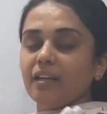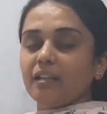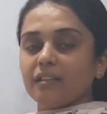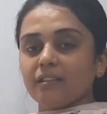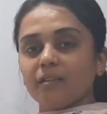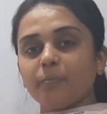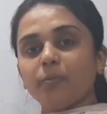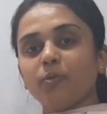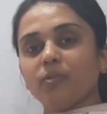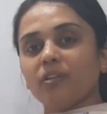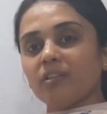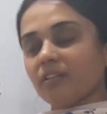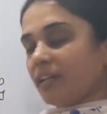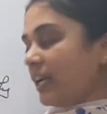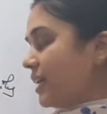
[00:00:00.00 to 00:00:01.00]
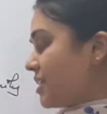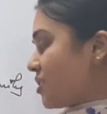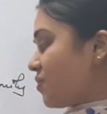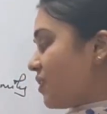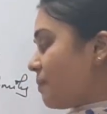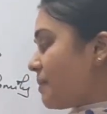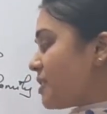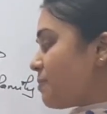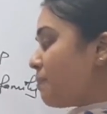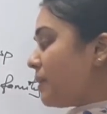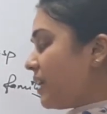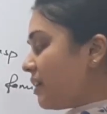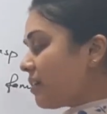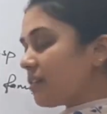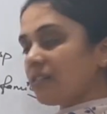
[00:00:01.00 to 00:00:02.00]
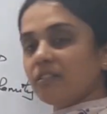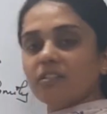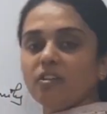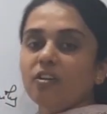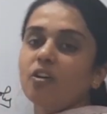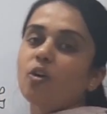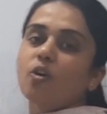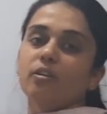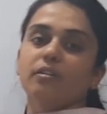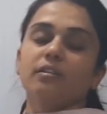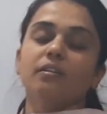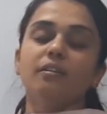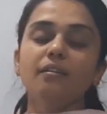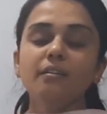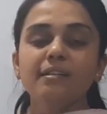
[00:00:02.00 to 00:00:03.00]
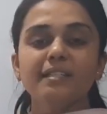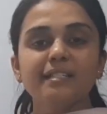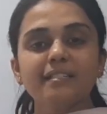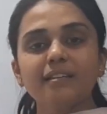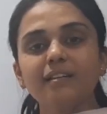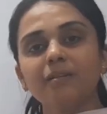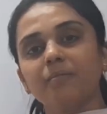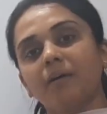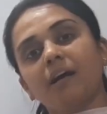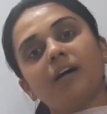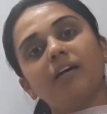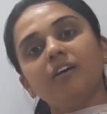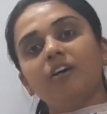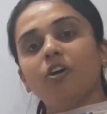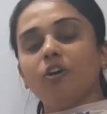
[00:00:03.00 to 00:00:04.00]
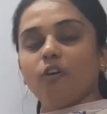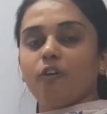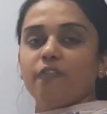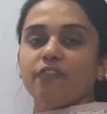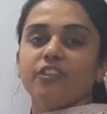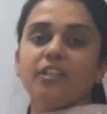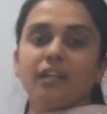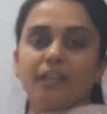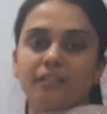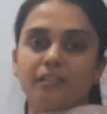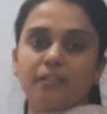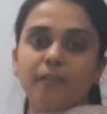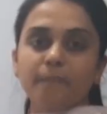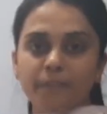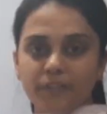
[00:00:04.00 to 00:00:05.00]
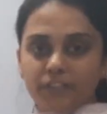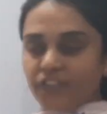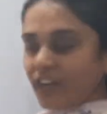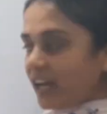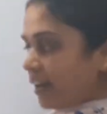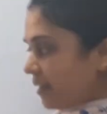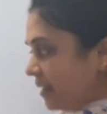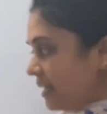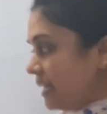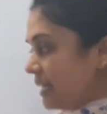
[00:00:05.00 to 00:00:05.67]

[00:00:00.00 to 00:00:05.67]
the pollen grains will be sprinkled on the stigma of the other flower.